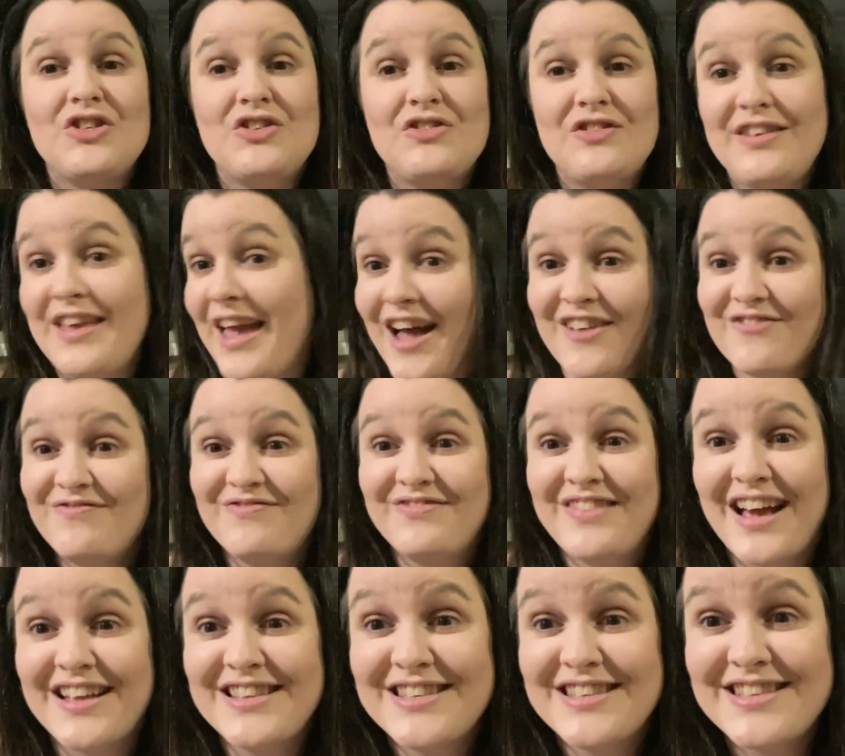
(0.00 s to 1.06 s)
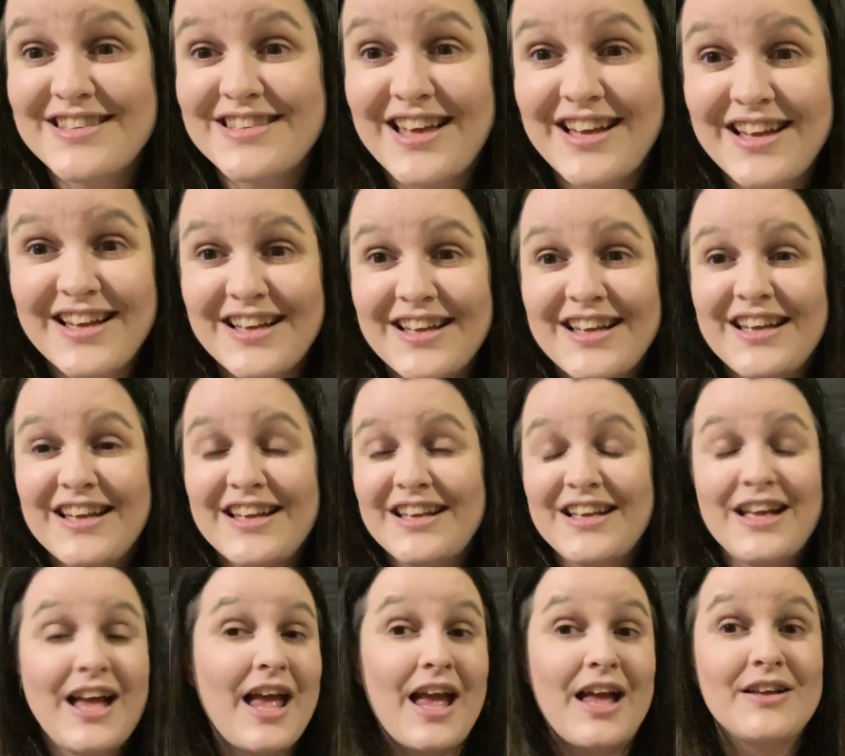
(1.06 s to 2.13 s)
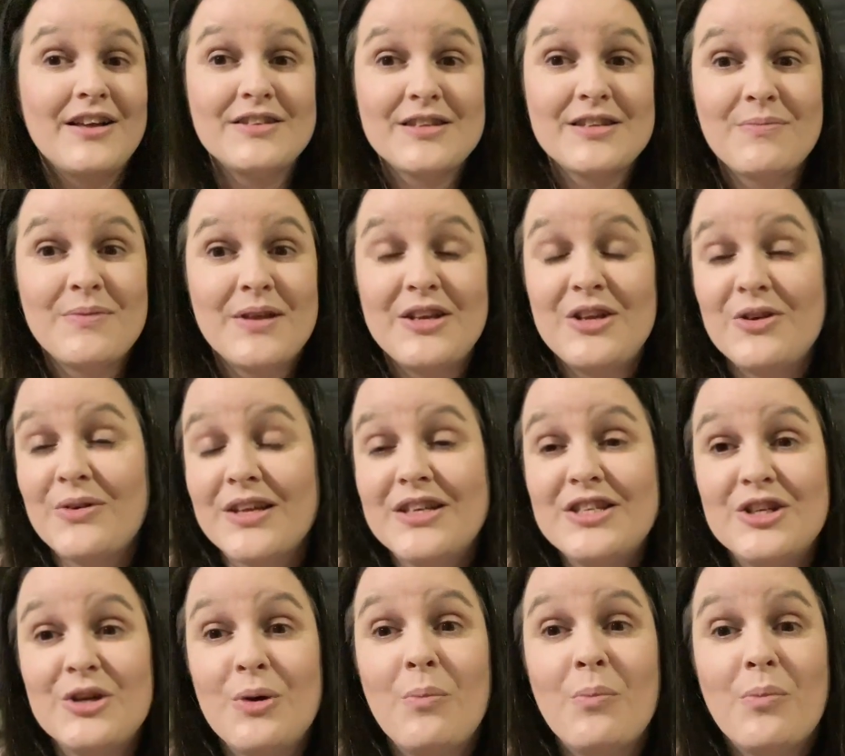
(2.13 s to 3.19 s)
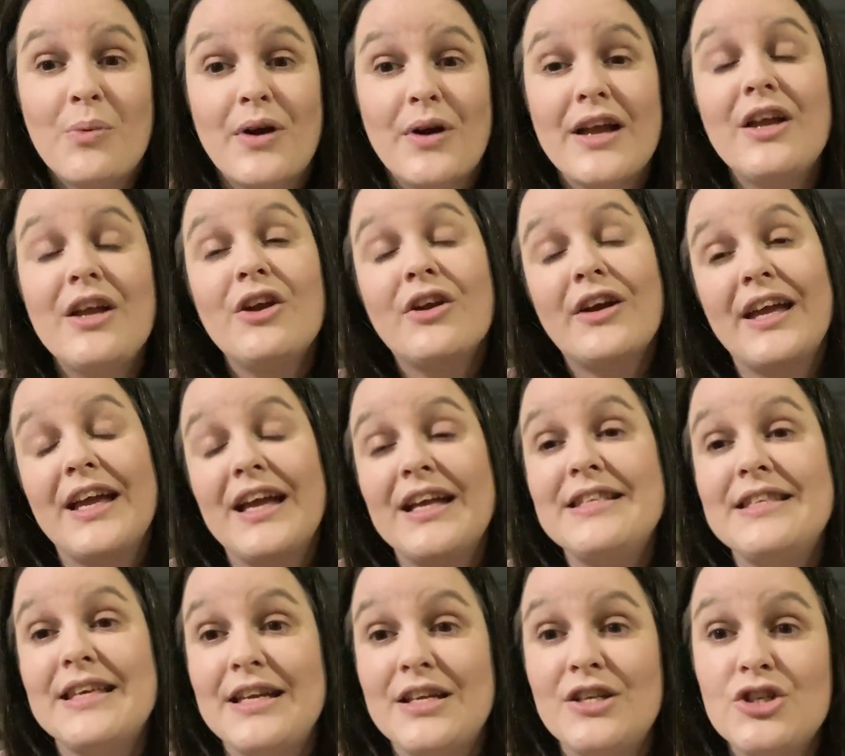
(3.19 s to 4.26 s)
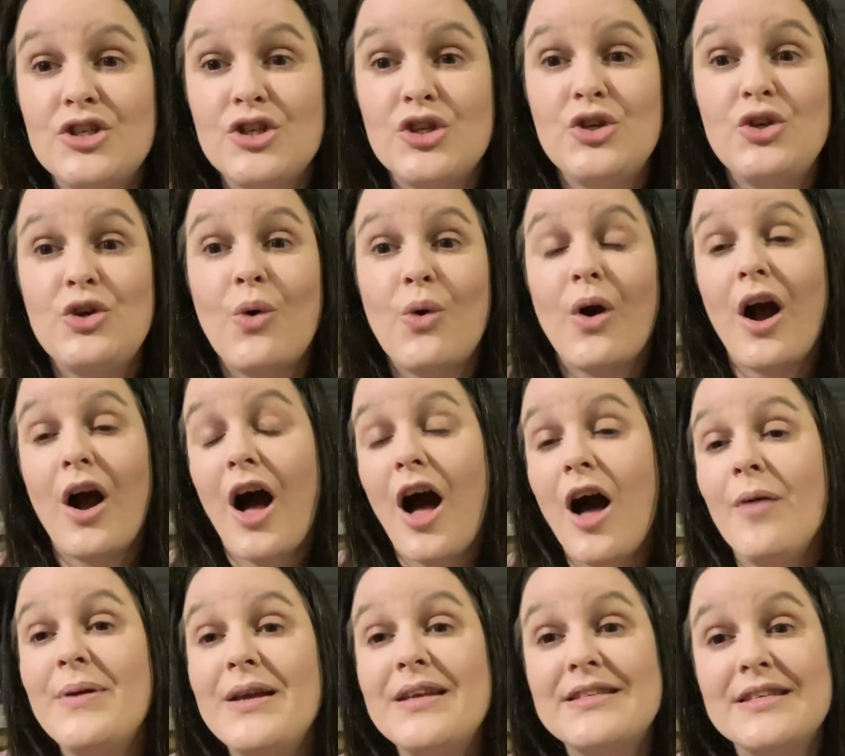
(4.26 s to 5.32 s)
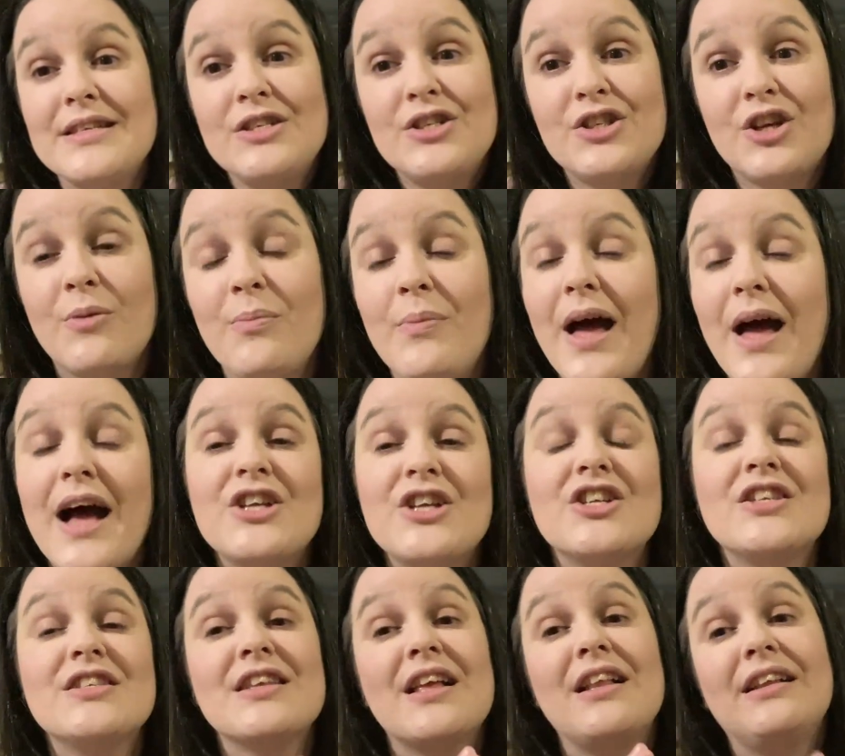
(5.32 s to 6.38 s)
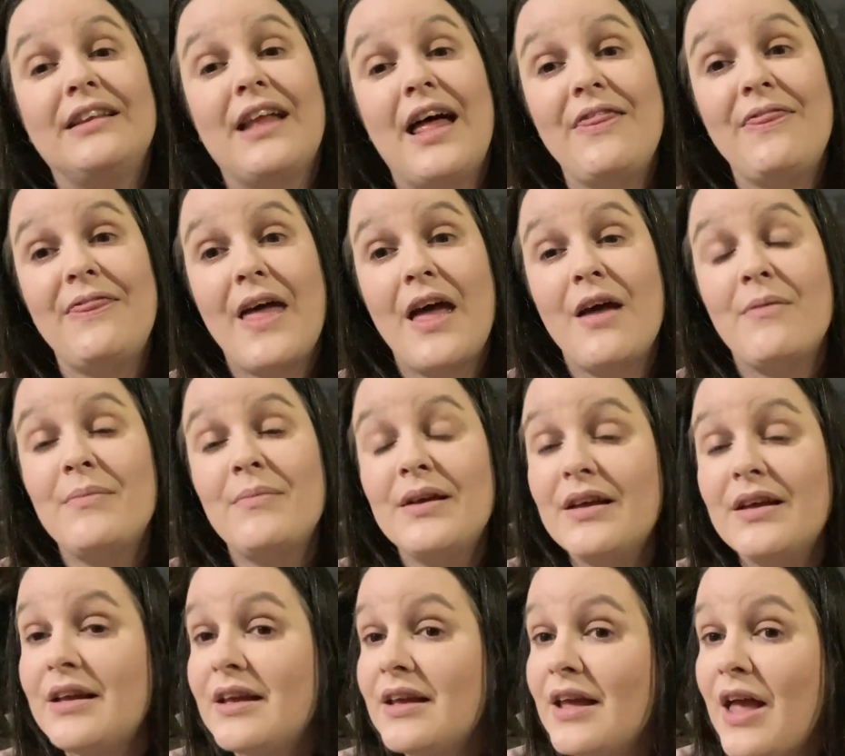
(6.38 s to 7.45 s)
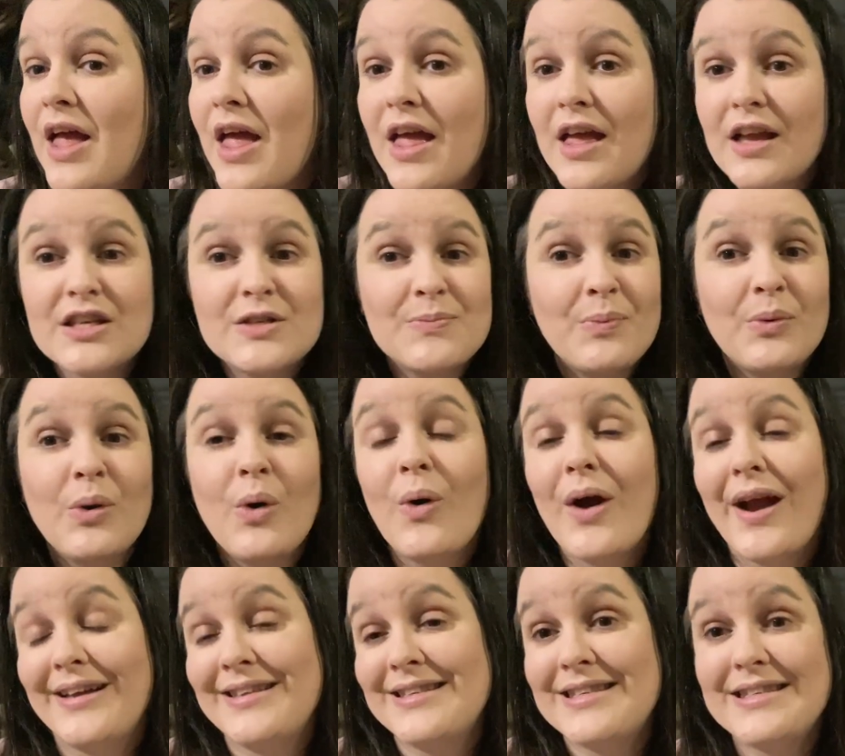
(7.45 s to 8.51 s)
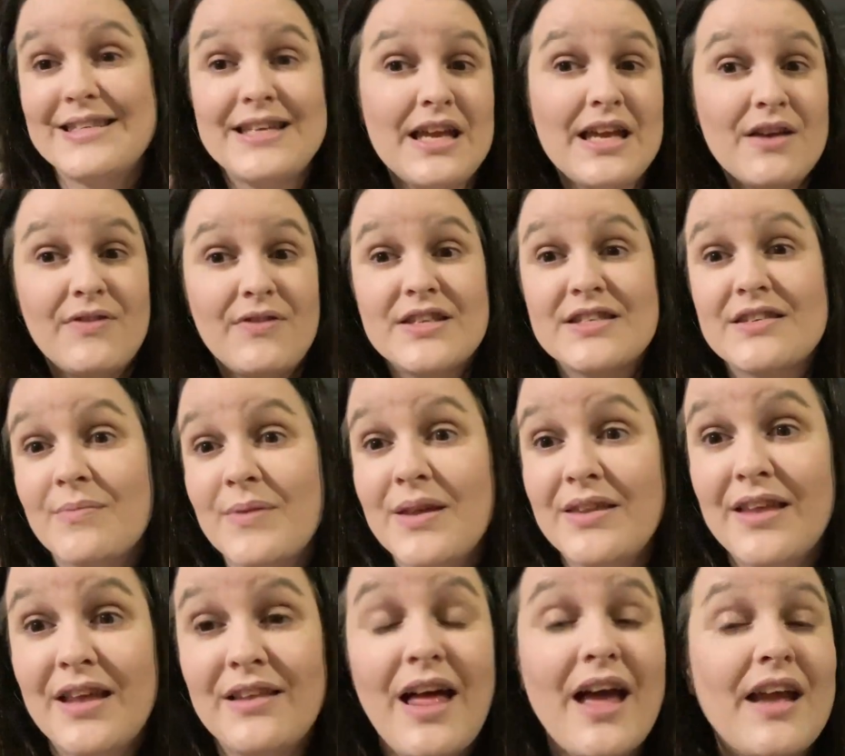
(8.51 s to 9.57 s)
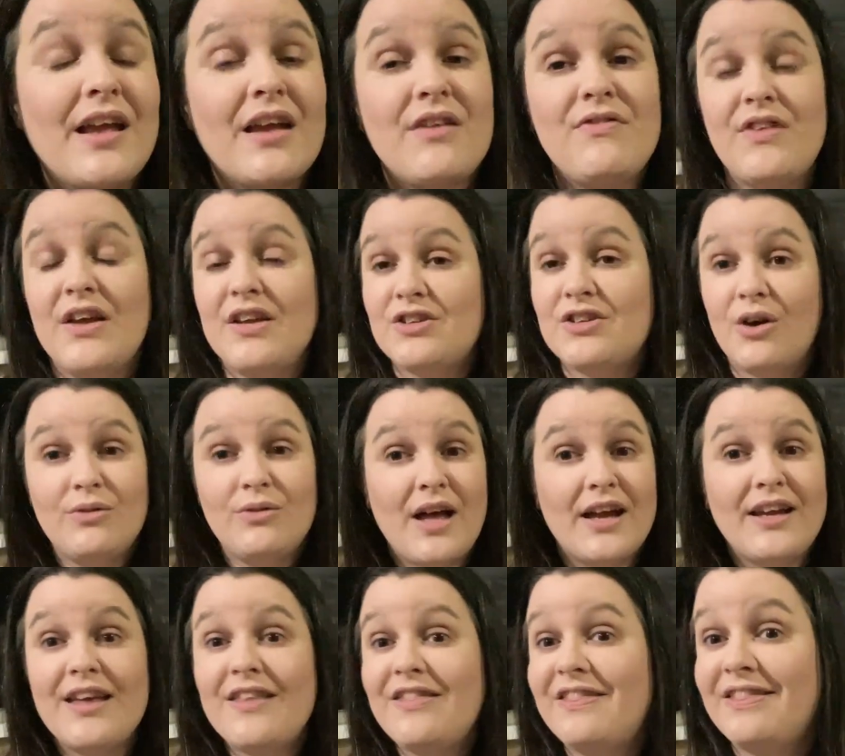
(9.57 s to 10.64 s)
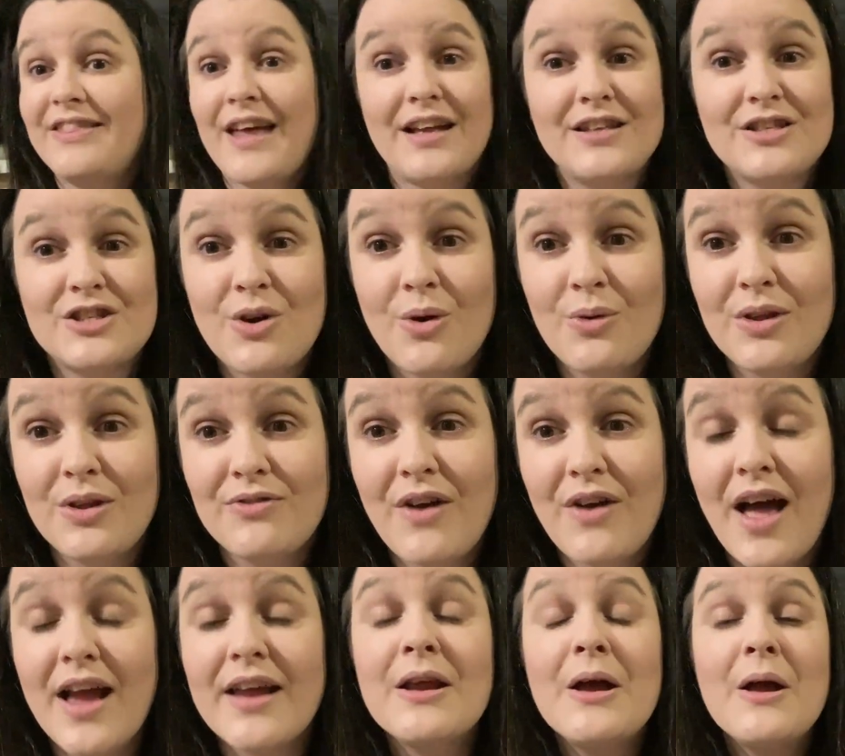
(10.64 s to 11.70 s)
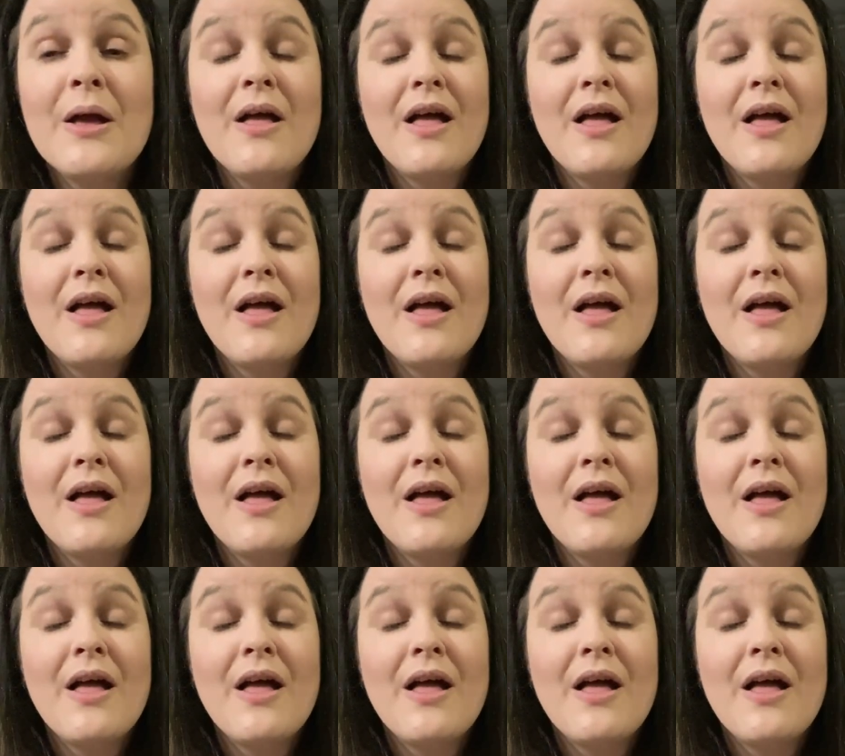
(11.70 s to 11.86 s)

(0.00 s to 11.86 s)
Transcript: Yeah, that's something you could do. Bring your kids into your hobbies, into your passions. Let them explore and see if it's something they like. If they don't like it, that's totally fine.